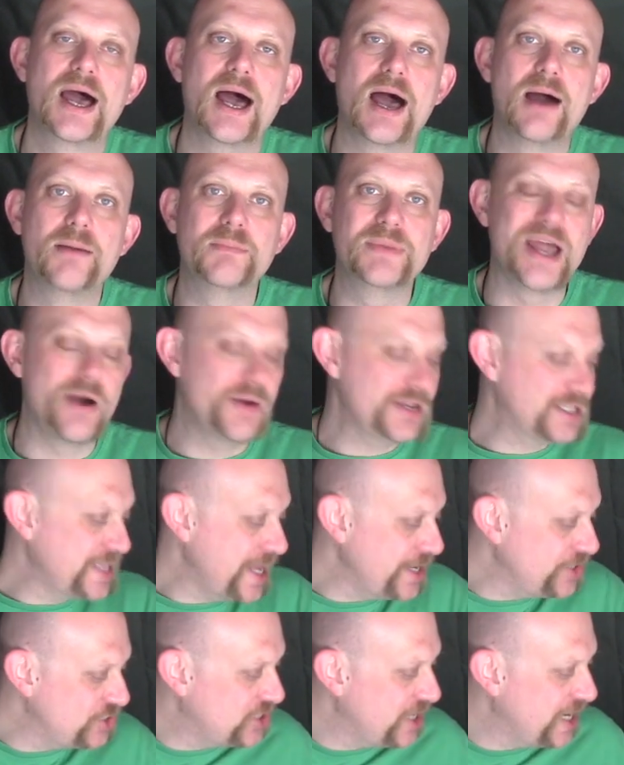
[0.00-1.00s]
Now
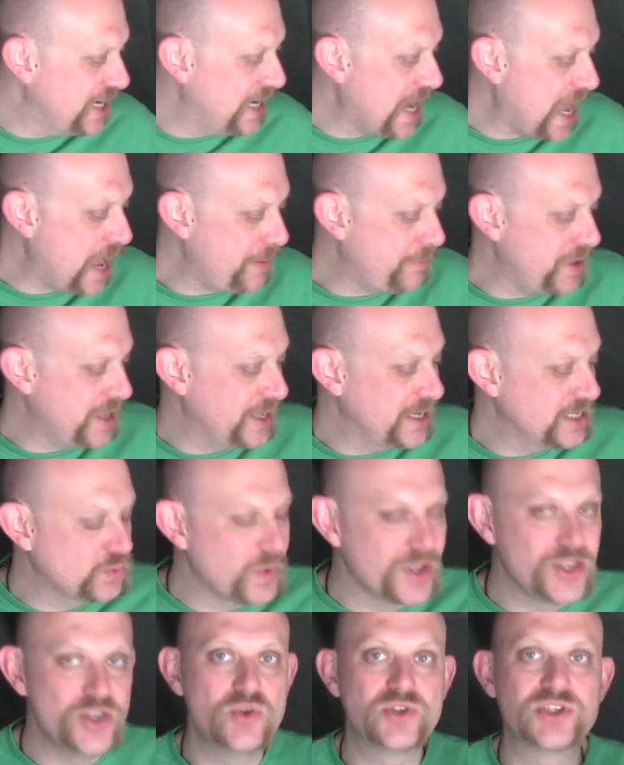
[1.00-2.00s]
essentially lapping is
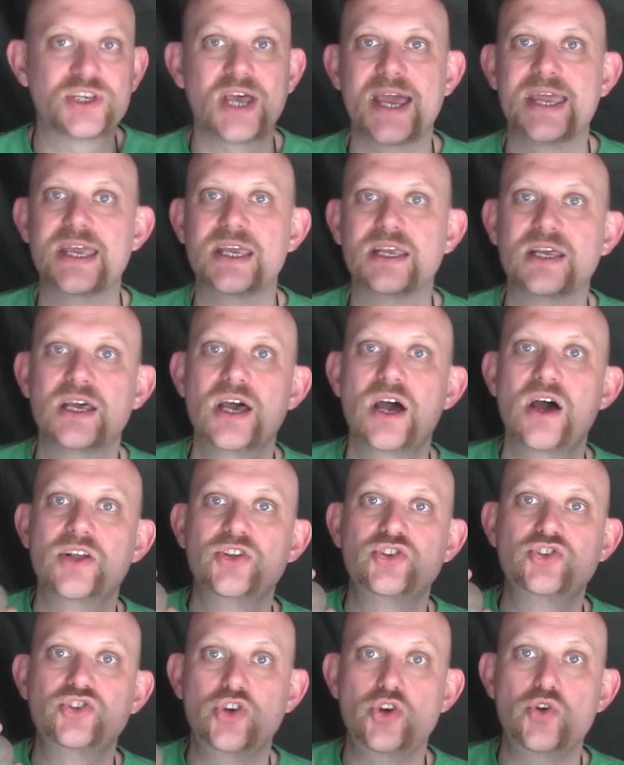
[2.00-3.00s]
when you take
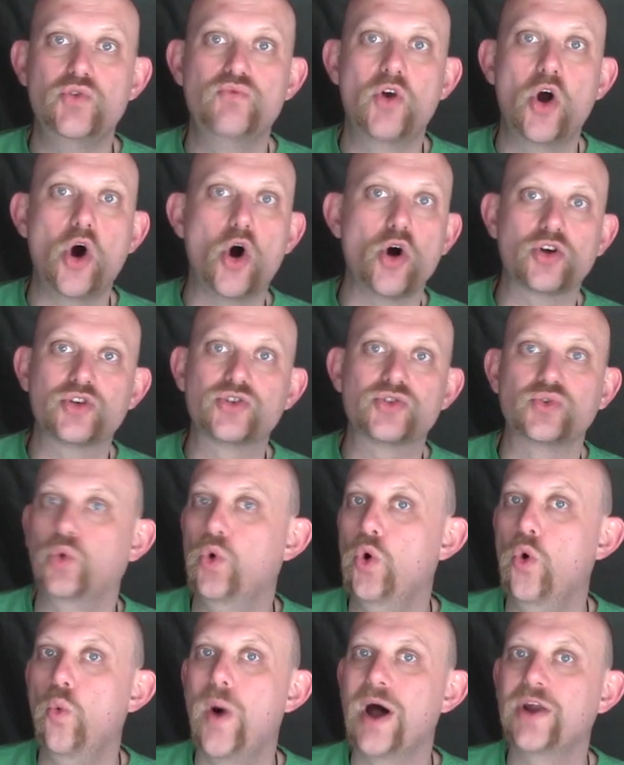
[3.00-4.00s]
two rocks
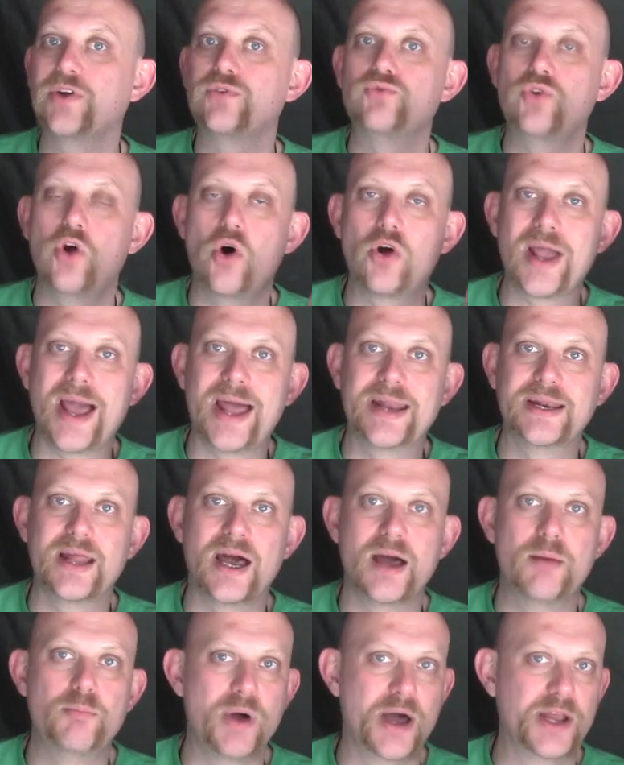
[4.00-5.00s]
or one rock and
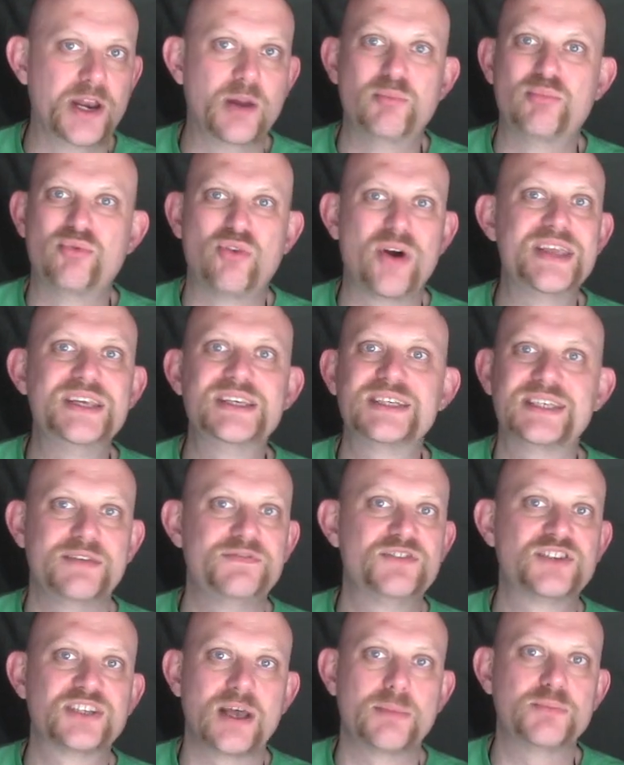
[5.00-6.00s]
an
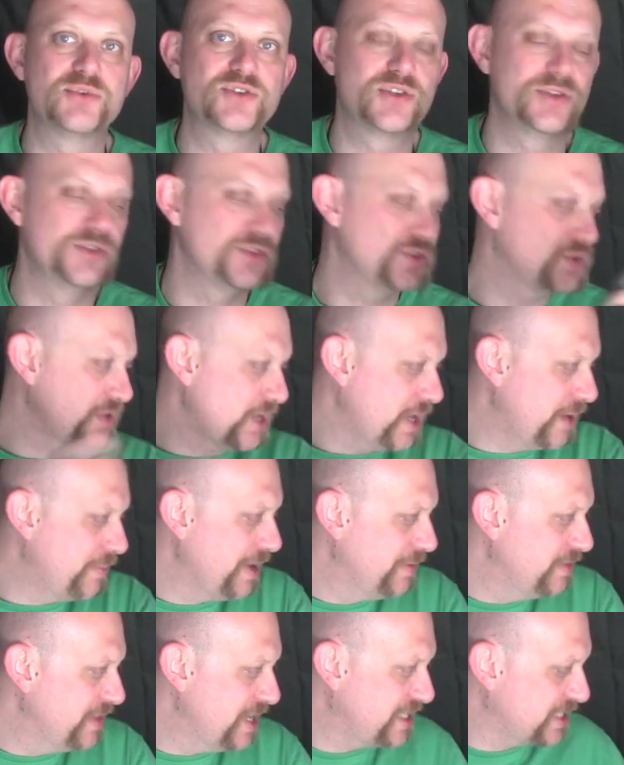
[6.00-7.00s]
abrasive substance.
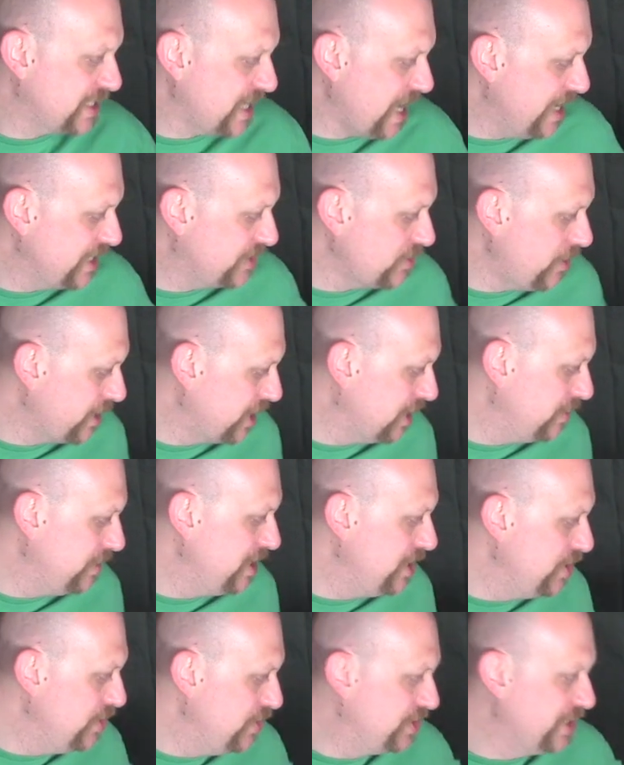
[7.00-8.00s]
In this case I'm going to be
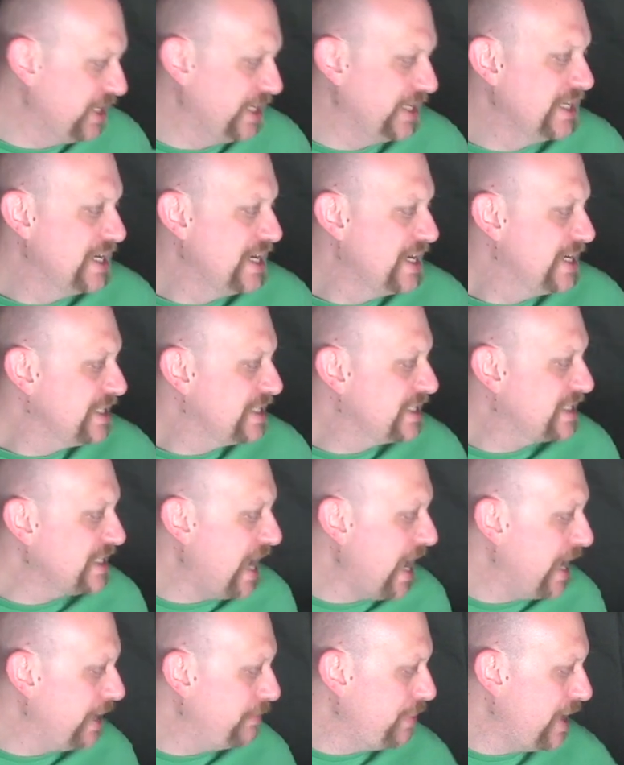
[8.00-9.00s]
using
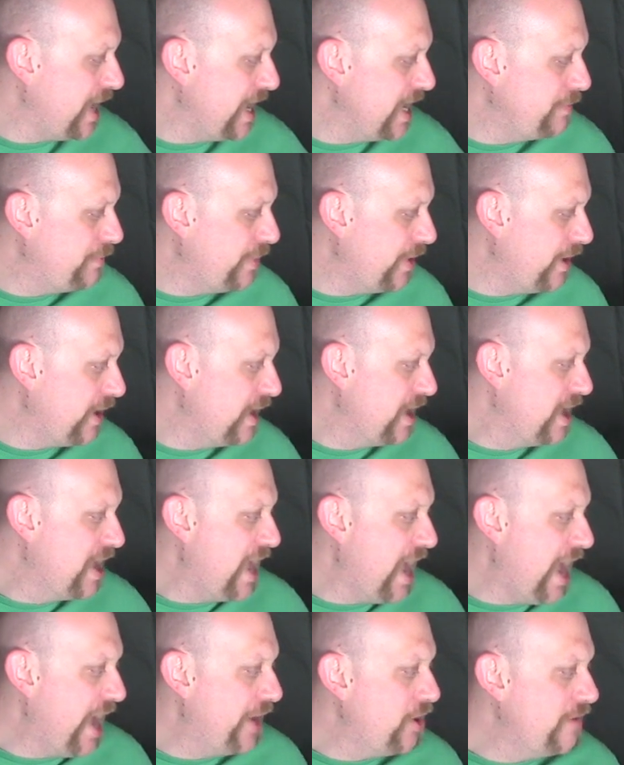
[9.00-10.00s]
sandpaper,
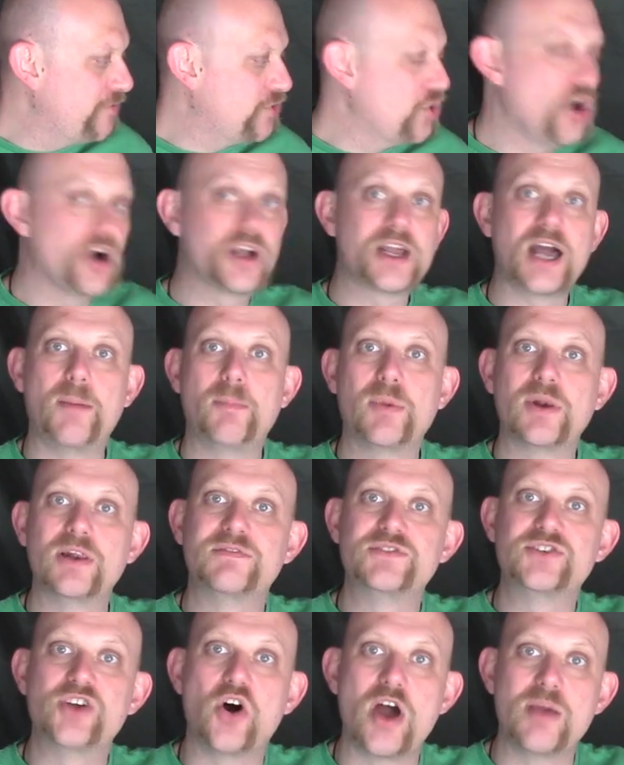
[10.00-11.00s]
and I've got a couple
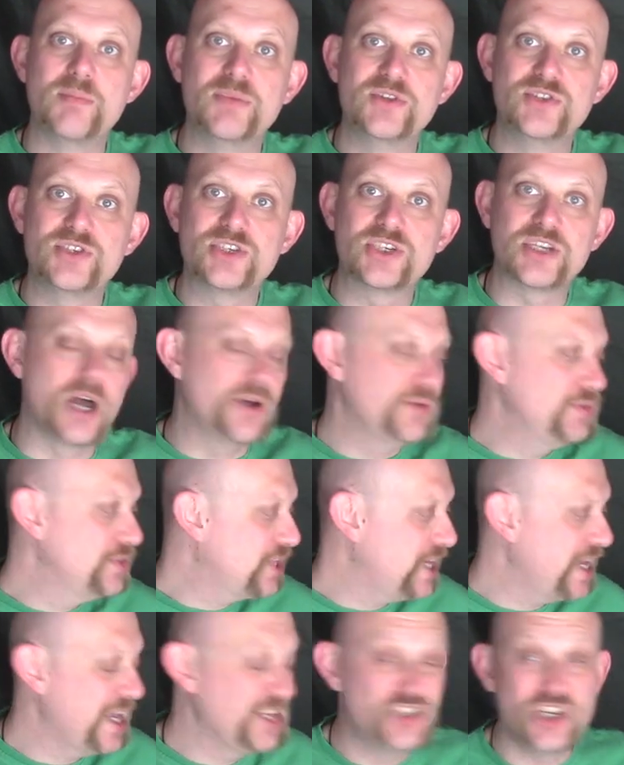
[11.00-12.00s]
of diamond
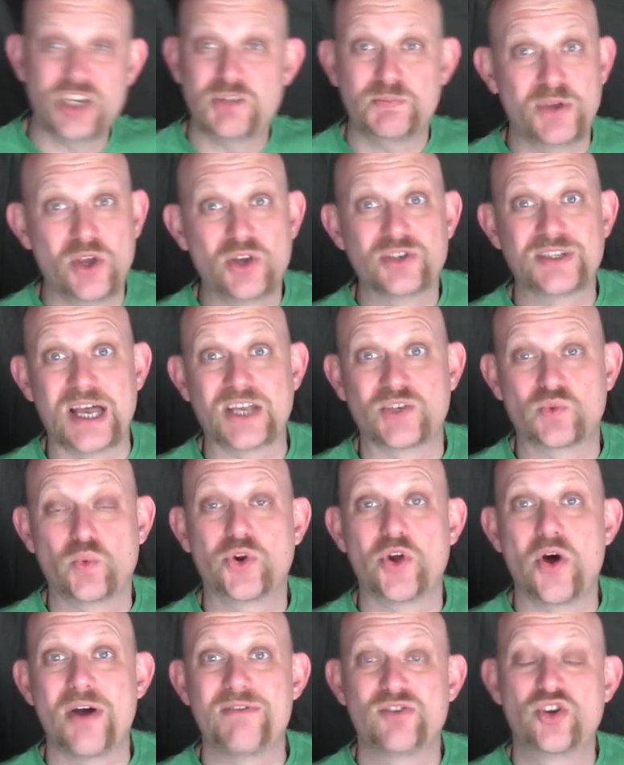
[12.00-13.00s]
stones here just because that's
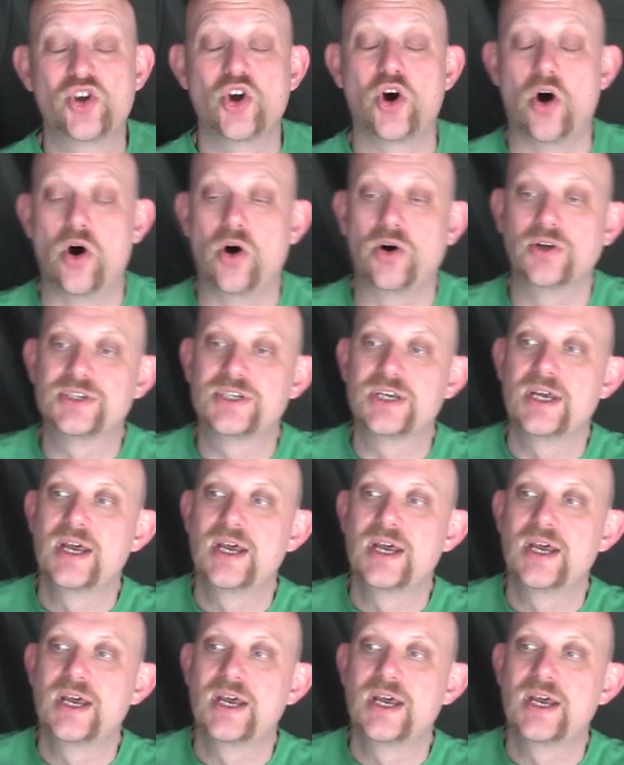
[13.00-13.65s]
what I've got.